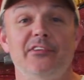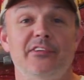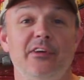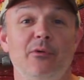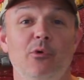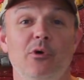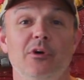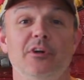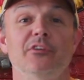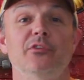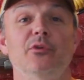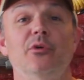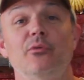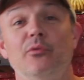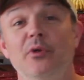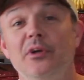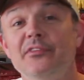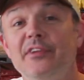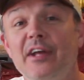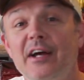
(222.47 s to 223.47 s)
they walk into a
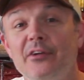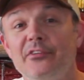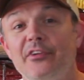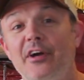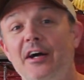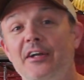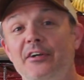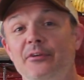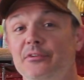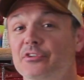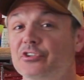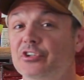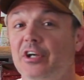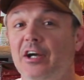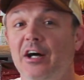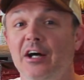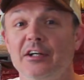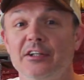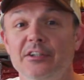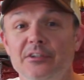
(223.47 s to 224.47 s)
rundown diner in
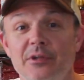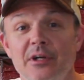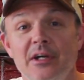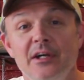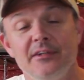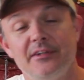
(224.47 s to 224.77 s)
Chicago.